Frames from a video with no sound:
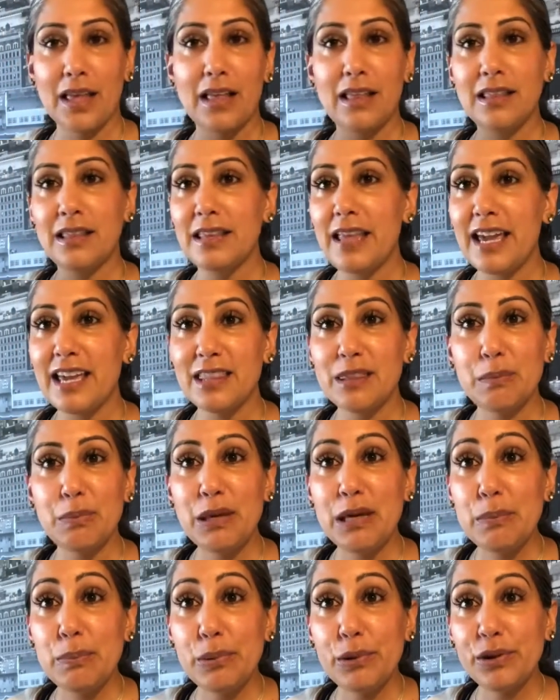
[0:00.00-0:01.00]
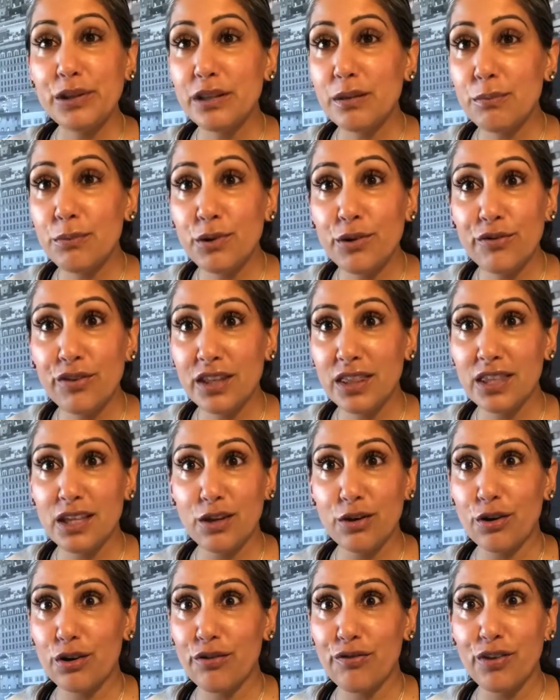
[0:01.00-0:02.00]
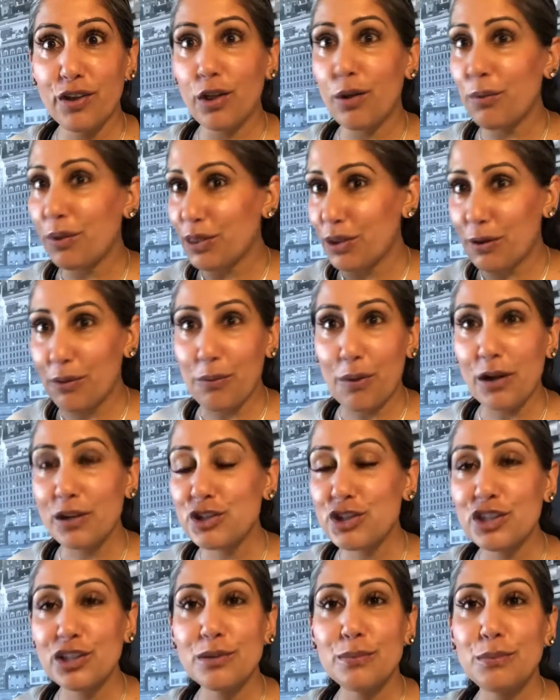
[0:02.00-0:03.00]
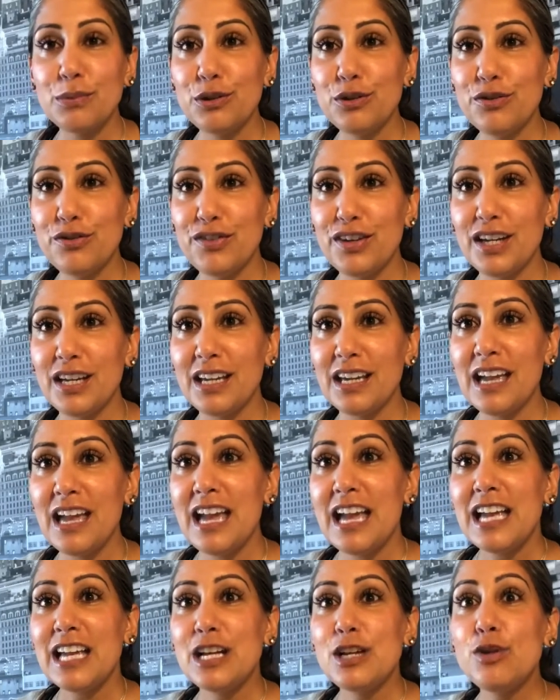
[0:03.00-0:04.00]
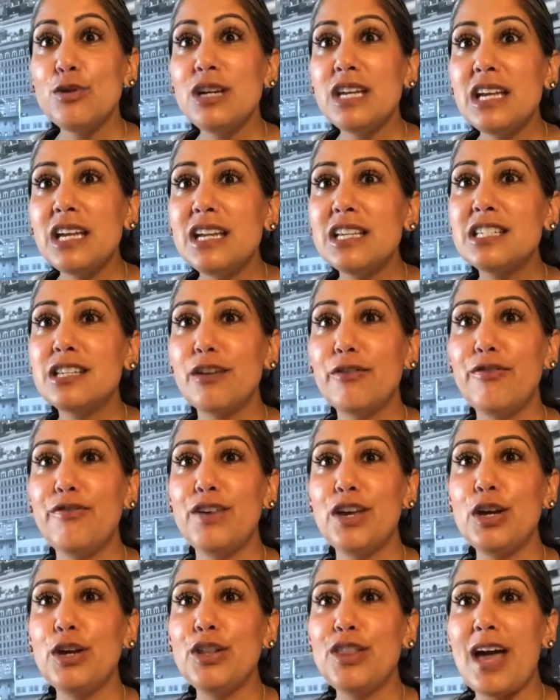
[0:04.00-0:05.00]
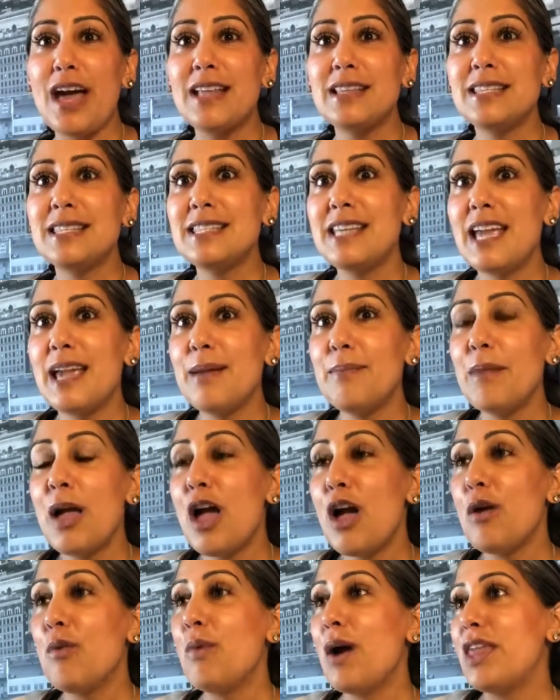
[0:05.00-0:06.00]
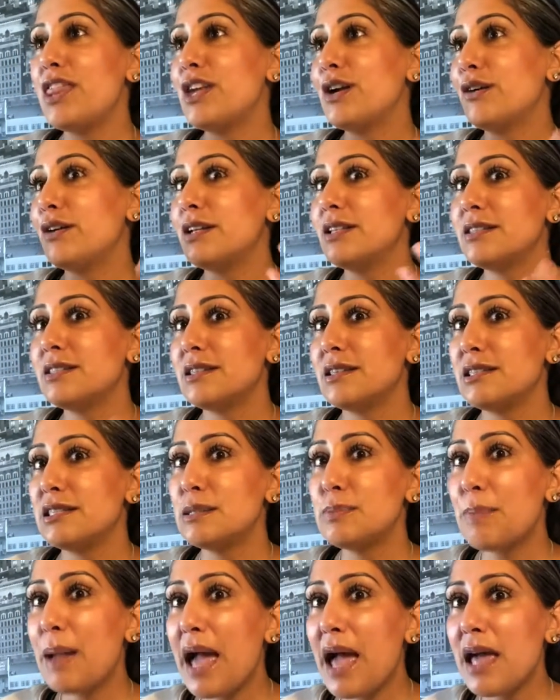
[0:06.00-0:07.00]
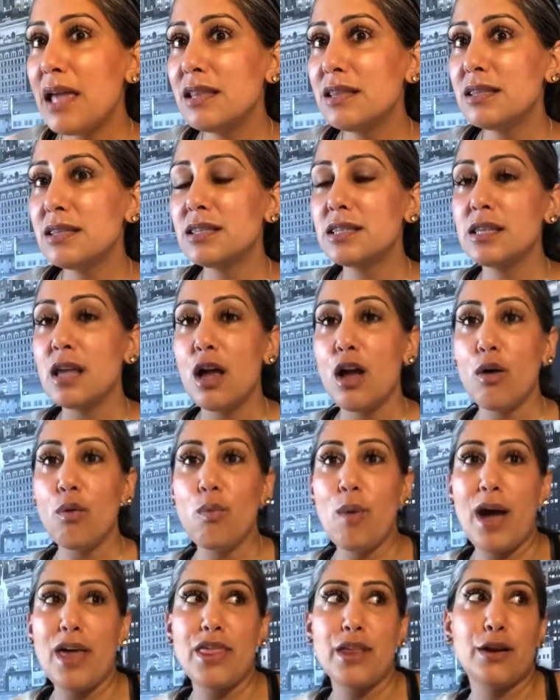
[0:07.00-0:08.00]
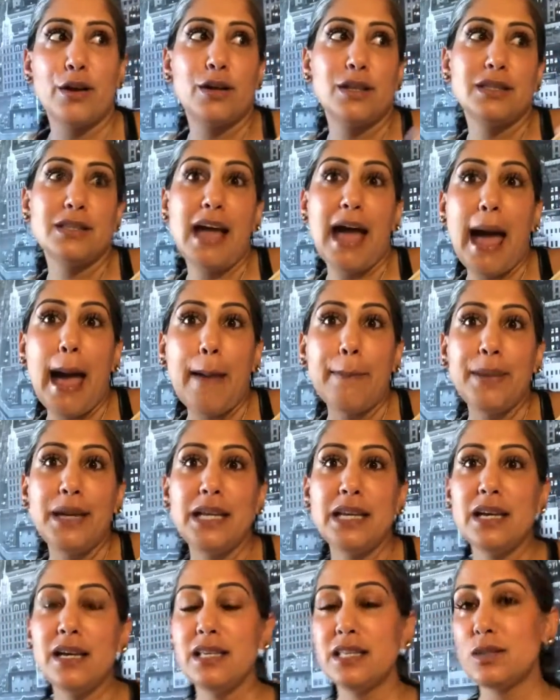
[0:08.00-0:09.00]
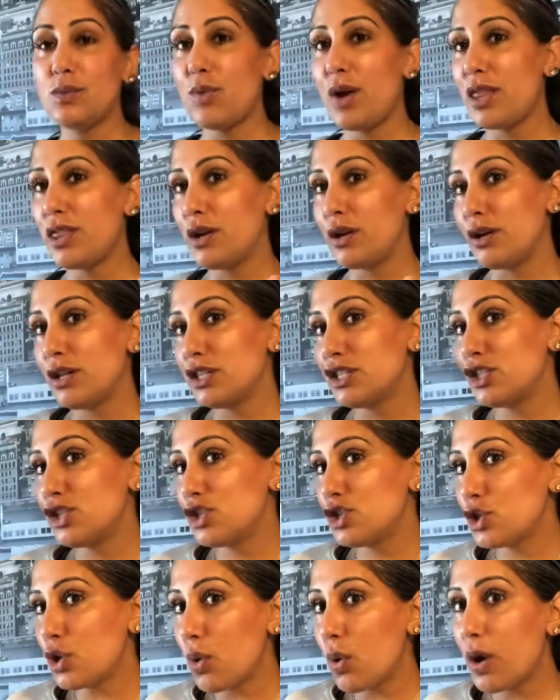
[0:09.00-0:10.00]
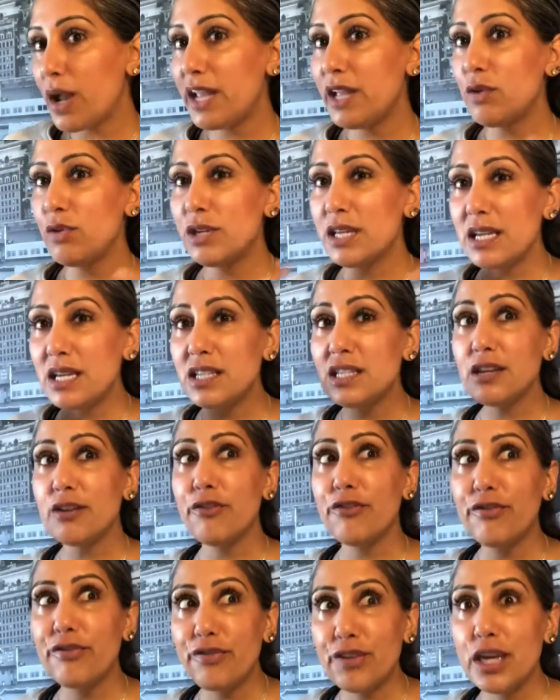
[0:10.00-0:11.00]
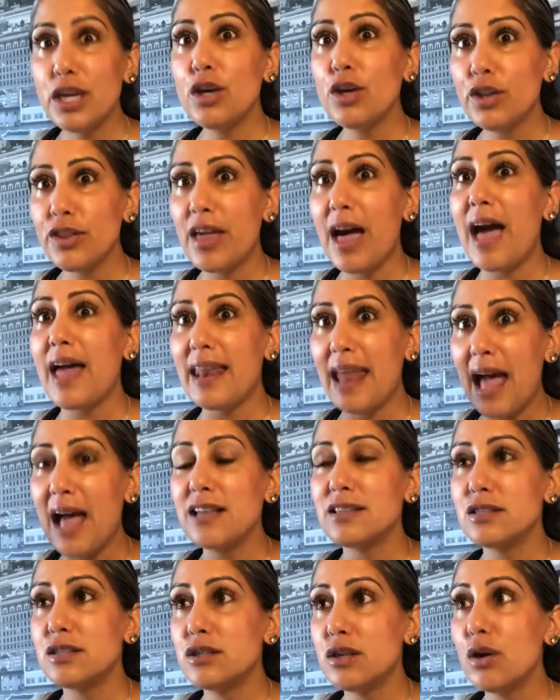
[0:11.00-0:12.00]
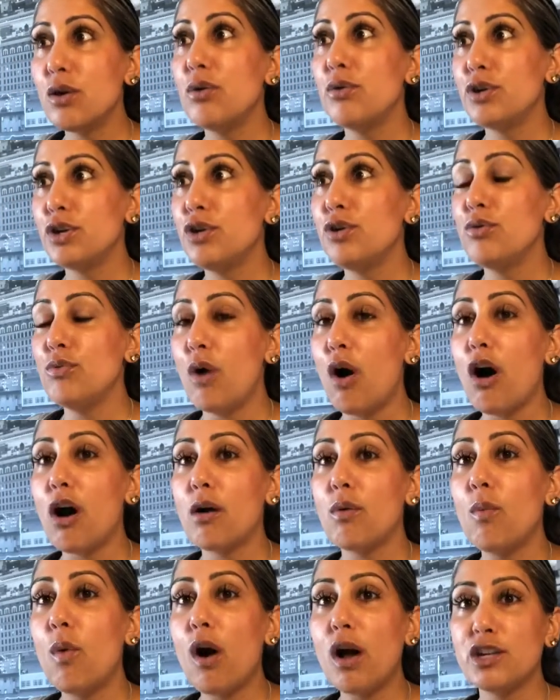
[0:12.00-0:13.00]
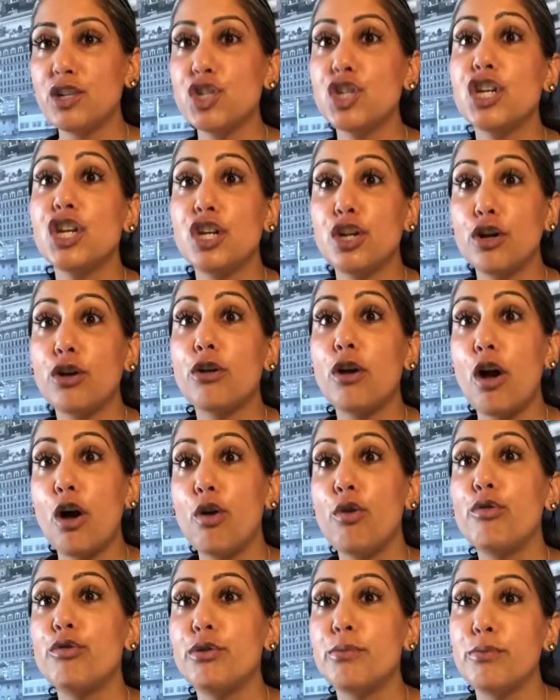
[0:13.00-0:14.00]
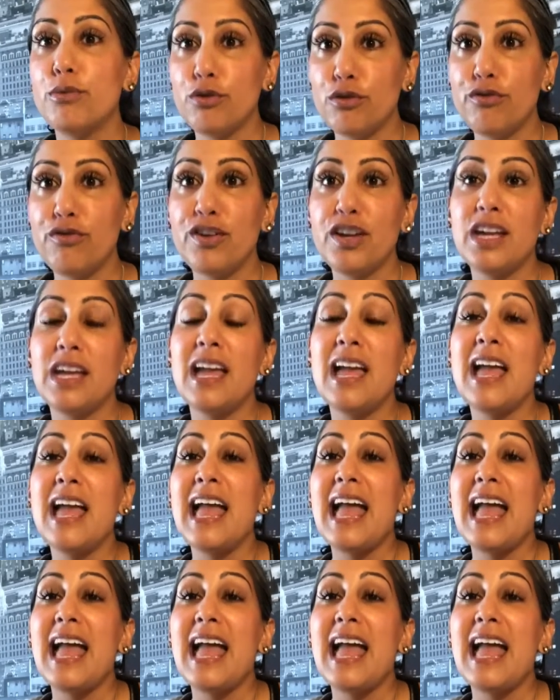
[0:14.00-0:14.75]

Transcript: like the people in the movie theater feel when they're watching a movie. You need to feel that same, whether it's suspense, whether it's happiness, whether it's joy. You need to feel that as though you are watching your own movie